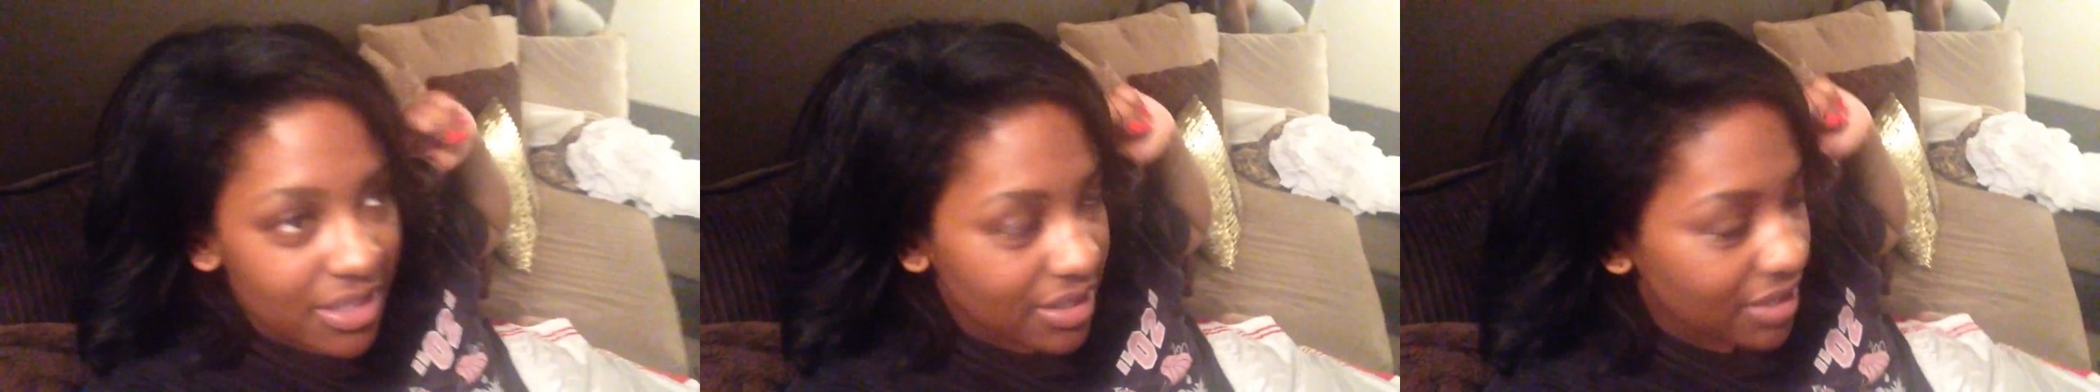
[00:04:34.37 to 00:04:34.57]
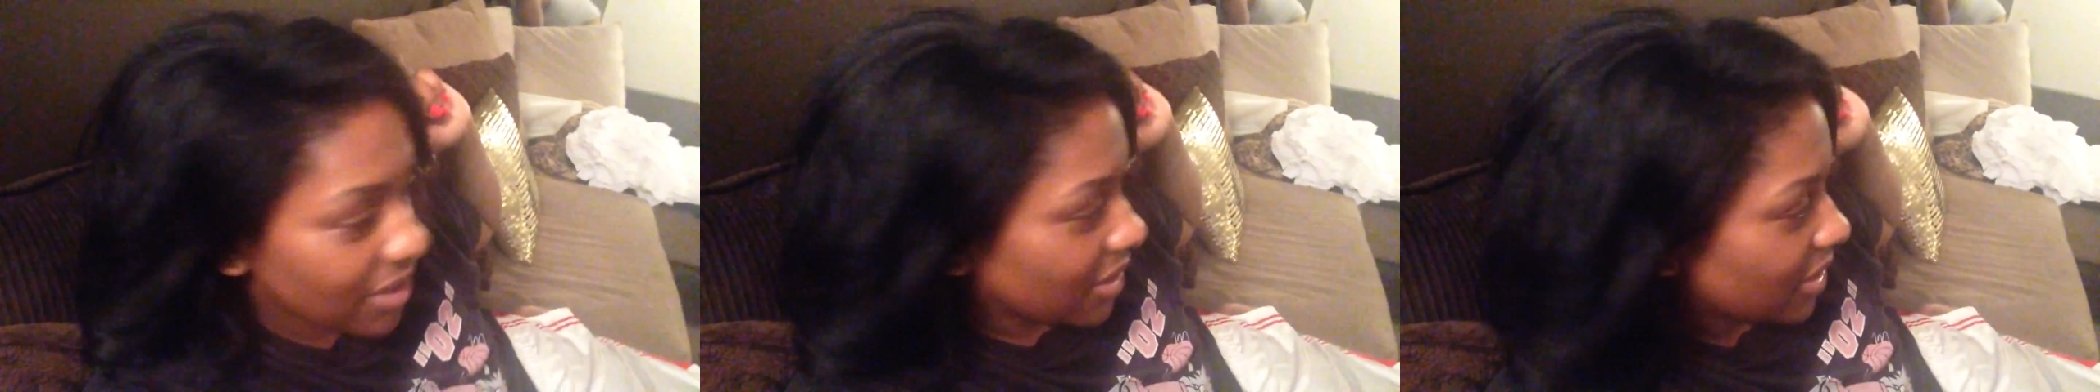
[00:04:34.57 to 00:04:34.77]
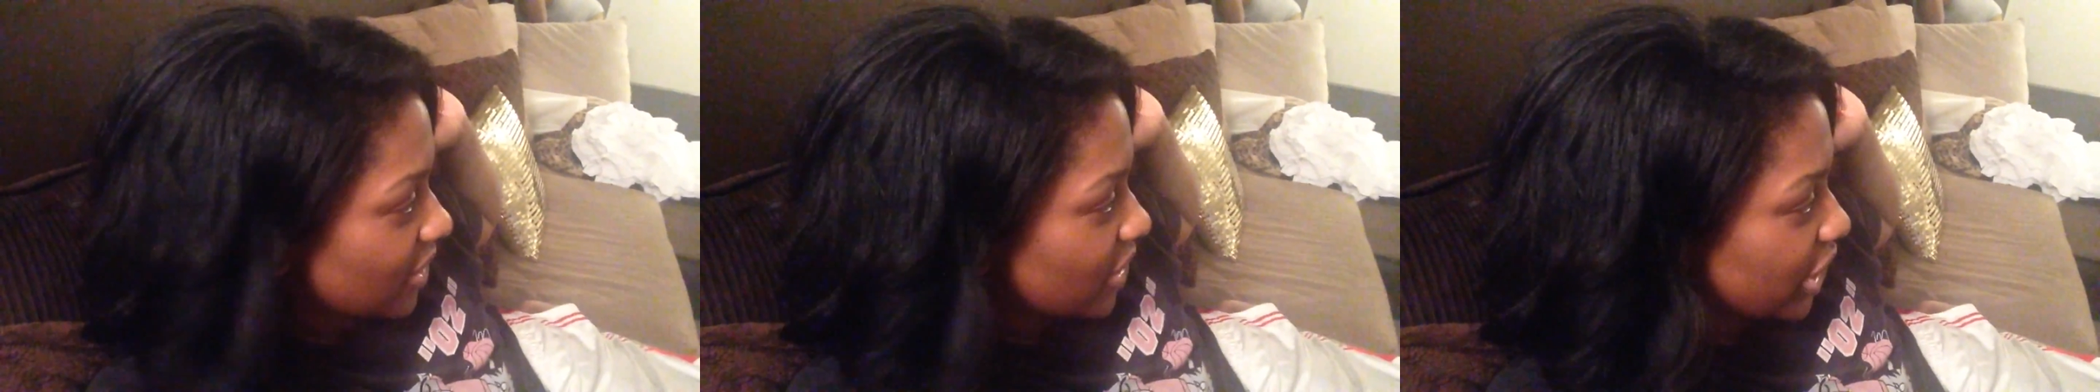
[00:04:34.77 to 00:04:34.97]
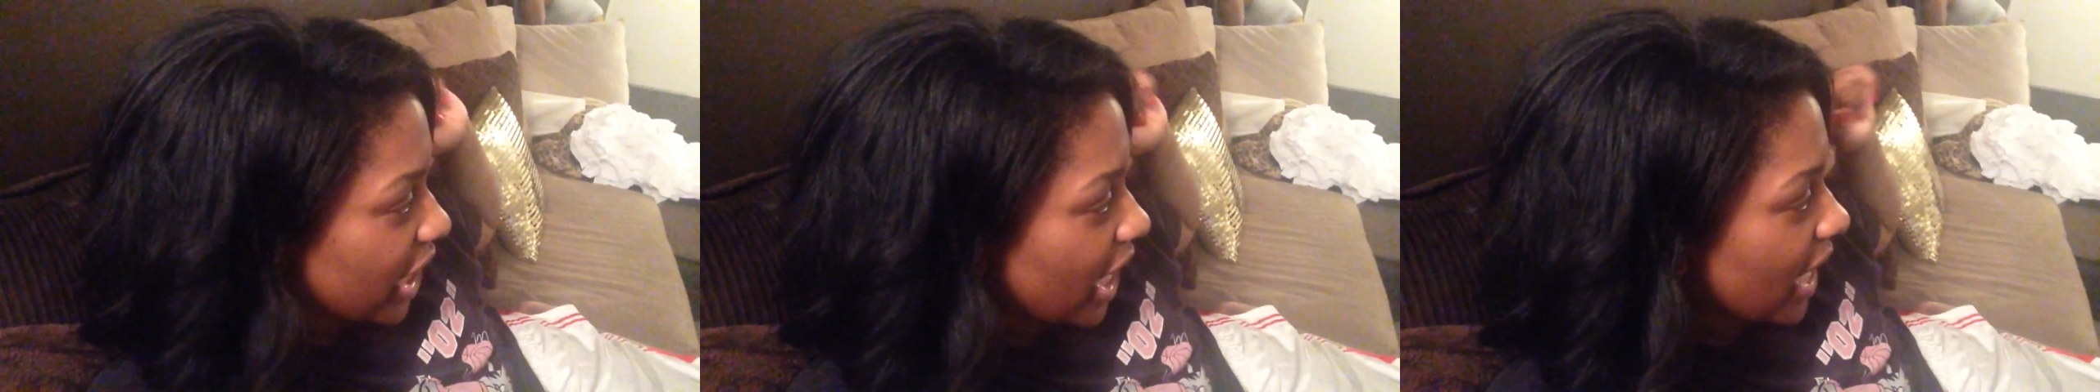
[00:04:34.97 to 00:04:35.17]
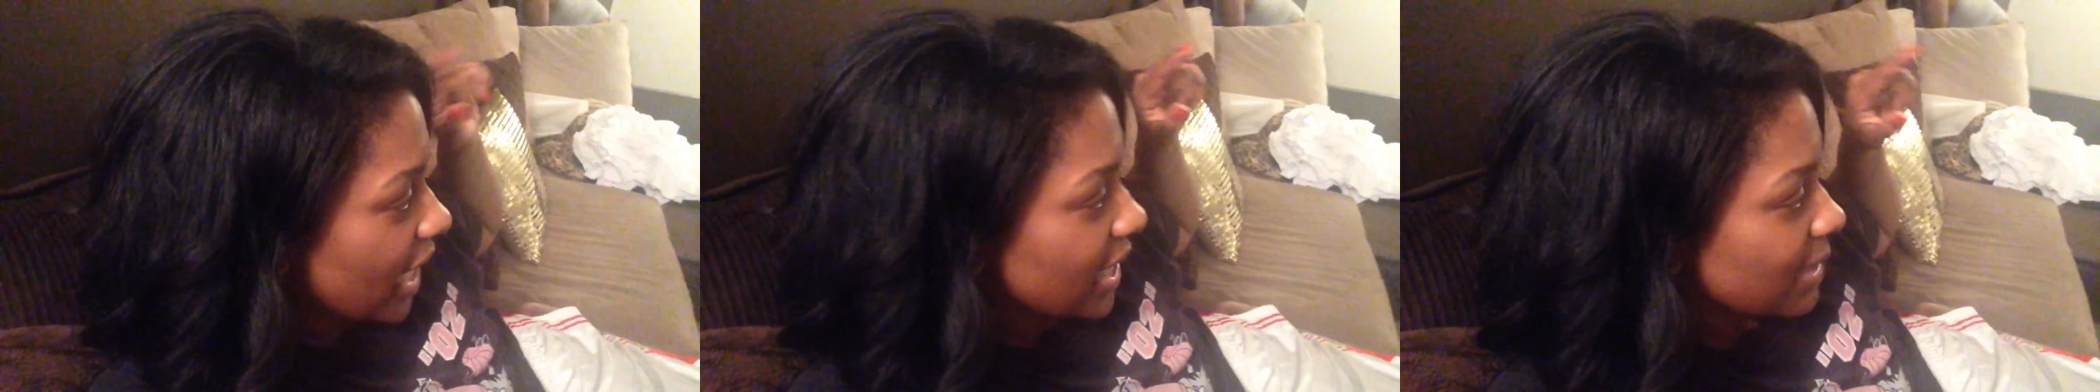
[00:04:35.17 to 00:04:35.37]
to
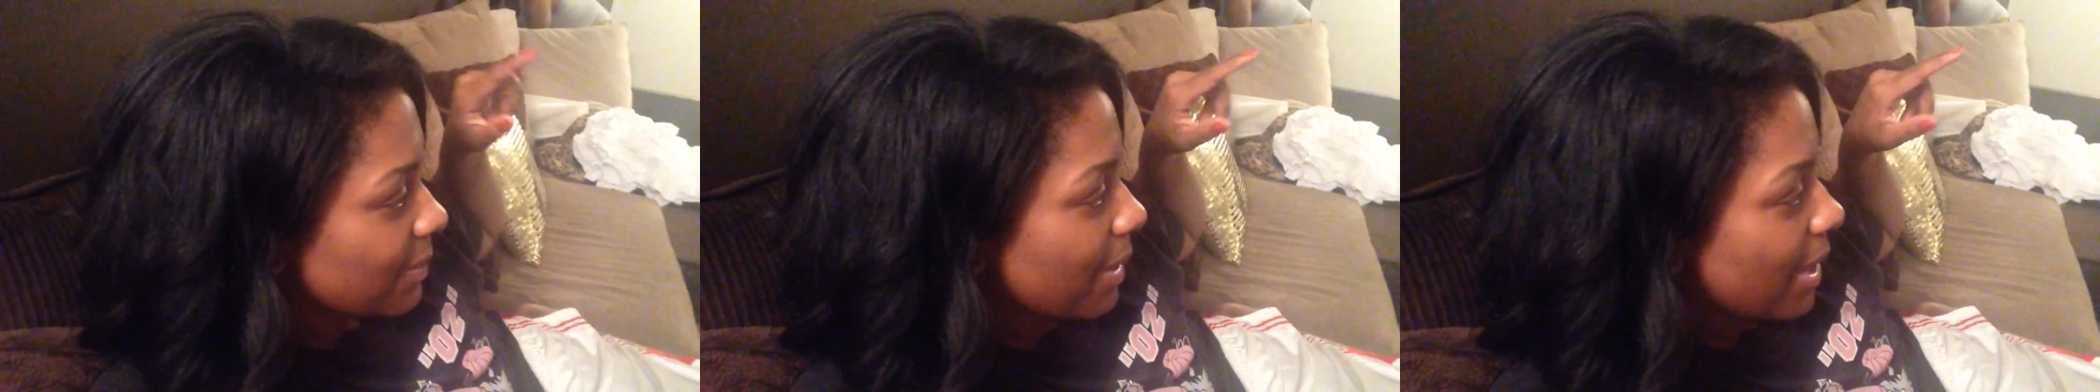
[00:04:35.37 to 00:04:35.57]
check his